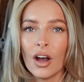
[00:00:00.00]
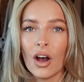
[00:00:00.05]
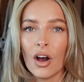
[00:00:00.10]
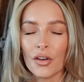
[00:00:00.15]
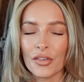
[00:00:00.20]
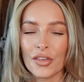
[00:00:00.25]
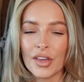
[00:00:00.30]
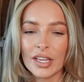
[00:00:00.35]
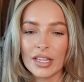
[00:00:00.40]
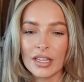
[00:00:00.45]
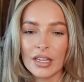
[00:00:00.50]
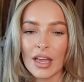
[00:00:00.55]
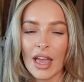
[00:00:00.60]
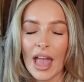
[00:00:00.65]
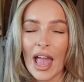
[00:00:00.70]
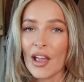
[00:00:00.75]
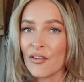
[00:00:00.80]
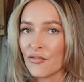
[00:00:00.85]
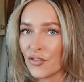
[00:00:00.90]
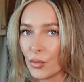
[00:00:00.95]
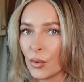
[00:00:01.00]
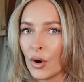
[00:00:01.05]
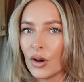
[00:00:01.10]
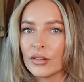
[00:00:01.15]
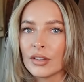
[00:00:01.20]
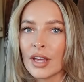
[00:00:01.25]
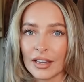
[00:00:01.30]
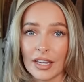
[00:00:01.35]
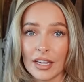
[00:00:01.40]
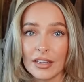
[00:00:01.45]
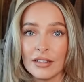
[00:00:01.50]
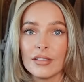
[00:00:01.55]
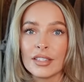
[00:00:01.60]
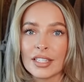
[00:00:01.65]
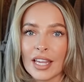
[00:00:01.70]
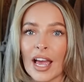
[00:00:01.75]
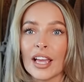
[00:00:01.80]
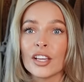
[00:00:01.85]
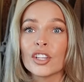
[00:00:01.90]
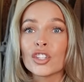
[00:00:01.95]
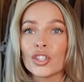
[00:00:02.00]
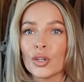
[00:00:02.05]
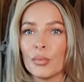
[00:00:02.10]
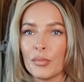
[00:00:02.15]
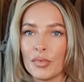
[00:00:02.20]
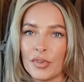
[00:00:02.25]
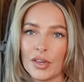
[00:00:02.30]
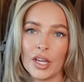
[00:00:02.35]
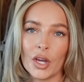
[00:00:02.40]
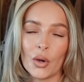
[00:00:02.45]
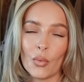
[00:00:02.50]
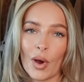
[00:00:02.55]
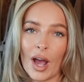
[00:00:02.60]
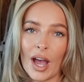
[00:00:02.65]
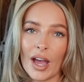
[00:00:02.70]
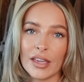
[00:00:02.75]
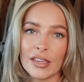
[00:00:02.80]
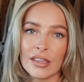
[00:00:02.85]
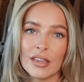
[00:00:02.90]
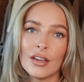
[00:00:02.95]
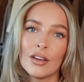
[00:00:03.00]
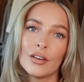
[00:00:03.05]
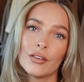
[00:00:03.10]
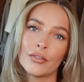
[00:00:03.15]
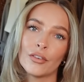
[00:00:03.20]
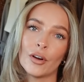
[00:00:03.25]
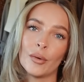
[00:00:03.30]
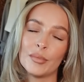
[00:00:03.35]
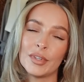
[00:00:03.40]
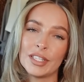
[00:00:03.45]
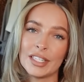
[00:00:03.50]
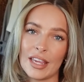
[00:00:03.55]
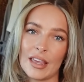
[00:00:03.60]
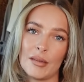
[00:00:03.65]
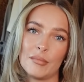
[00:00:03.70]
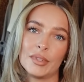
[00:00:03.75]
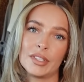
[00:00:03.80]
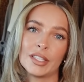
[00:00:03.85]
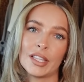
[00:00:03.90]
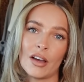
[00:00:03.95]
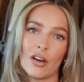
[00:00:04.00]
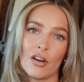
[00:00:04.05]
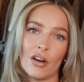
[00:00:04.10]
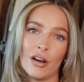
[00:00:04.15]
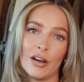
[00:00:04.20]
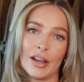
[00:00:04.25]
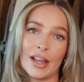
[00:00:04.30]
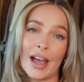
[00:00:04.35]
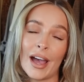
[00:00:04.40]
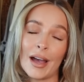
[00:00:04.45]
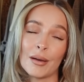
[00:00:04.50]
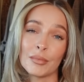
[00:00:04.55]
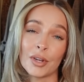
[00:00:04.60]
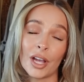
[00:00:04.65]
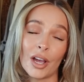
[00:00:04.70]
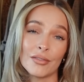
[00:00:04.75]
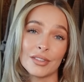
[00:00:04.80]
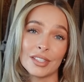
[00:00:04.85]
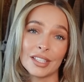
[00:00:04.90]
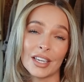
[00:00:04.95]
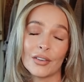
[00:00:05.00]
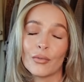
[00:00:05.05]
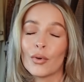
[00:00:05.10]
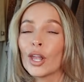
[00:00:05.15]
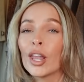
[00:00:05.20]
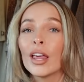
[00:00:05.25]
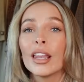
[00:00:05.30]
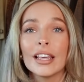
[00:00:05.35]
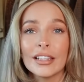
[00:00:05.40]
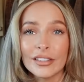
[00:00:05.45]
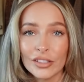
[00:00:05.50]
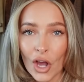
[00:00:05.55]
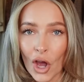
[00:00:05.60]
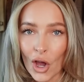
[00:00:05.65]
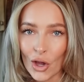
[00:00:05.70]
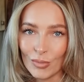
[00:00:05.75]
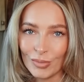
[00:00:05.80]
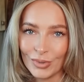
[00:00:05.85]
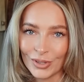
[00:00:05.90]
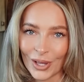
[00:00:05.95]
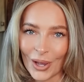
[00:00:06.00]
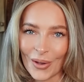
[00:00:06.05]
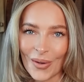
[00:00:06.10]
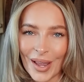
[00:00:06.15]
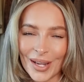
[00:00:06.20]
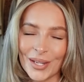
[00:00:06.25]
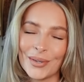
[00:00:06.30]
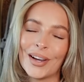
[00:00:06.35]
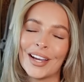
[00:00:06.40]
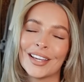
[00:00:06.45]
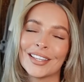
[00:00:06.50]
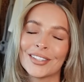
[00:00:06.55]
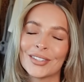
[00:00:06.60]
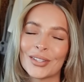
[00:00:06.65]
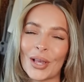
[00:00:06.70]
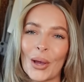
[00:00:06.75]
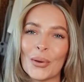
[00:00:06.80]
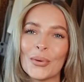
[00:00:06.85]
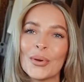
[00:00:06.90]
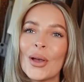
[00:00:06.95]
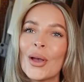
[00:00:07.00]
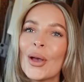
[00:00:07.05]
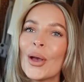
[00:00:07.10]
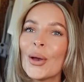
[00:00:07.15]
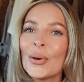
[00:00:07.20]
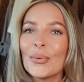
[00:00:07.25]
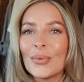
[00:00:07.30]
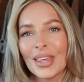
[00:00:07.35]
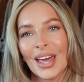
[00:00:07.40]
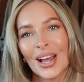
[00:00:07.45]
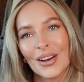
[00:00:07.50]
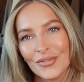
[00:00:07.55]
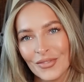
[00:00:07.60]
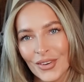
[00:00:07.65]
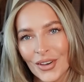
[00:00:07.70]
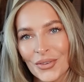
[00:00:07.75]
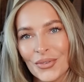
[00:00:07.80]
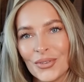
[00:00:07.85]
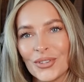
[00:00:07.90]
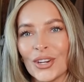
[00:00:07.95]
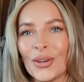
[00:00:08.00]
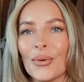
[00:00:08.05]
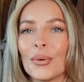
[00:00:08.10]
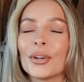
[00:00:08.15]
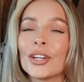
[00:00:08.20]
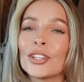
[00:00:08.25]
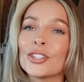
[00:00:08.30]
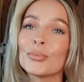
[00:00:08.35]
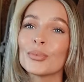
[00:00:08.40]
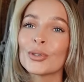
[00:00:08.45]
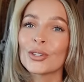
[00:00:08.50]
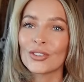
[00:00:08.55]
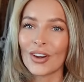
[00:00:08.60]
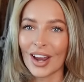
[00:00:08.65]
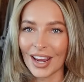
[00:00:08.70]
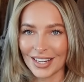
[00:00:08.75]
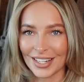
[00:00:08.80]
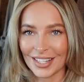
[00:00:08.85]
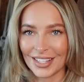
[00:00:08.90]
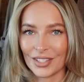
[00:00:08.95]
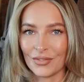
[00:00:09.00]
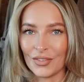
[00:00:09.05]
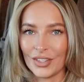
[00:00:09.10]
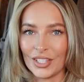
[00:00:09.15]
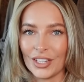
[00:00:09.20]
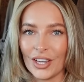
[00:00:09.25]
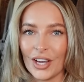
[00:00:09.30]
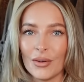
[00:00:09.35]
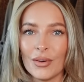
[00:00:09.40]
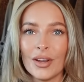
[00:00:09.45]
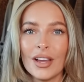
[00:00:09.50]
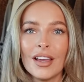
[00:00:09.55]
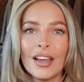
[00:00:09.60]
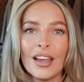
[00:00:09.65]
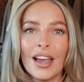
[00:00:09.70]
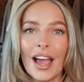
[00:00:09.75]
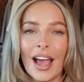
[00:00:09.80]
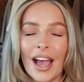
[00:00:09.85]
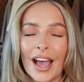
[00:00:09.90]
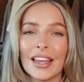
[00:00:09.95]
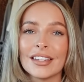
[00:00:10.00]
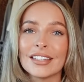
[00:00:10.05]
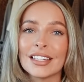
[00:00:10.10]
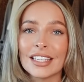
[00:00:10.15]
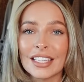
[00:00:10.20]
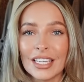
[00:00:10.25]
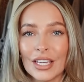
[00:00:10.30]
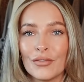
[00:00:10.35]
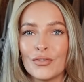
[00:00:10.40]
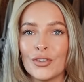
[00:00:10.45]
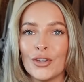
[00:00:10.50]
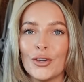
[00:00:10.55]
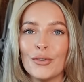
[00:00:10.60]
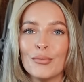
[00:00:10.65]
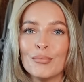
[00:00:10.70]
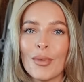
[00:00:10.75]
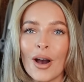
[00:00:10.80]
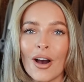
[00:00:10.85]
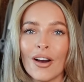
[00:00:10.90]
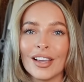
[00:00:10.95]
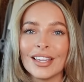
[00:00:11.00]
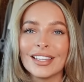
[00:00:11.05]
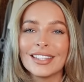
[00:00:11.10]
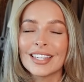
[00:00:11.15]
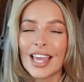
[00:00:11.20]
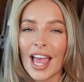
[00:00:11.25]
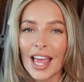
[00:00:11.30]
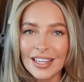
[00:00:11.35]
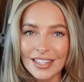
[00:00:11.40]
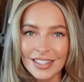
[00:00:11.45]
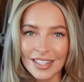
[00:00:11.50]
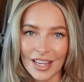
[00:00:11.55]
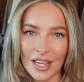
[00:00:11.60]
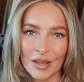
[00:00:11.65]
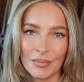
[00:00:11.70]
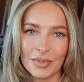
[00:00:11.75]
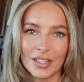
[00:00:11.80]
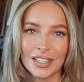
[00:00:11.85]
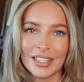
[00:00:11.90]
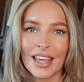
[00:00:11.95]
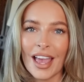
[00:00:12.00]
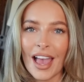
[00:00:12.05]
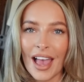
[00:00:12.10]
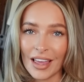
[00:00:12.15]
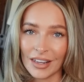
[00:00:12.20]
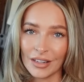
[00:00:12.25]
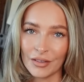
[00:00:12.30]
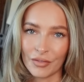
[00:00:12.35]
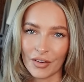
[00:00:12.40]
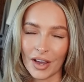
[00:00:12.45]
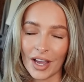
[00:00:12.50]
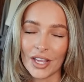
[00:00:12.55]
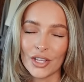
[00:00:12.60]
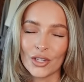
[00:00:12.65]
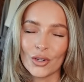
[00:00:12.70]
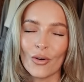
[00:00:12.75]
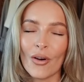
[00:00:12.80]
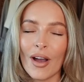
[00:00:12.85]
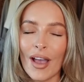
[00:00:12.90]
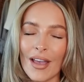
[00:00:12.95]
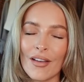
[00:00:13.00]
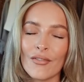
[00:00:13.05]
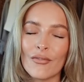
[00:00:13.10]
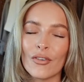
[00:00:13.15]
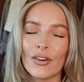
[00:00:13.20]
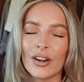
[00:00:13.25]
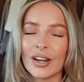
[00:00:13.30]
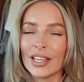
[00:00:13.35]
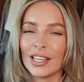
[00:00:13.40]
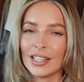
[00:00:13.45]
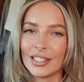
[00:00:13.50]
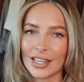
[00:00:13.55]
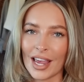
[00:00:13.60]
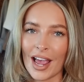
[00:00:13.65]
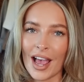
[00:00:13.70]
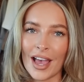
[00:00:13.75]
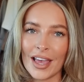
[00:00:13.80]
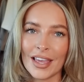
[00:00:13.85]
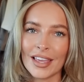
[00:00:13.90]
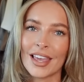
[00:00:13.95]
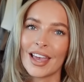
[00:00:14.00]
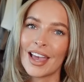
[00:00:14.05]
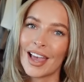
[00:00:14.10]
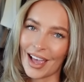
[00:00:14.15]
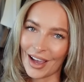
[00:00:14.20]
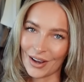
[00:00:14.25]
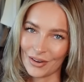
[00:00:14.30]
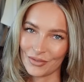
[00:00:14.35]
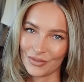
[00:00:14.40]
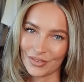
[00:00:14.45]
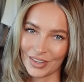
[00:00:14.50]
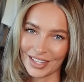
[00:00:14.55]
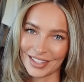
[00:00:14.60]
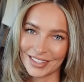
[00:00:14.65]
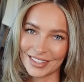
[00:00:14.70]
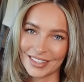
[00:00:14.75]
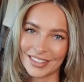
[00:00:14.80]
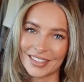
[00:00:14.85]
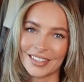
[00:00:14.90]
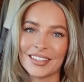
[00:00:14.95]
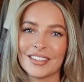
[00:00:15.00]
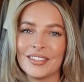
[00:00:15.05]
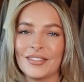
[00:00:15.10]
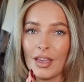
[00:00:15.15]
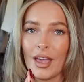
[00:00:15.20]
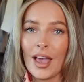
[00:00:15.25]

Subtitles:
I think everyone can take something away from the tips that I am going to give. Well, at least I hope so anyway. So without further ado, I'm going to jump straight into this video and give you my 10 tips to elevate your everyday outfits.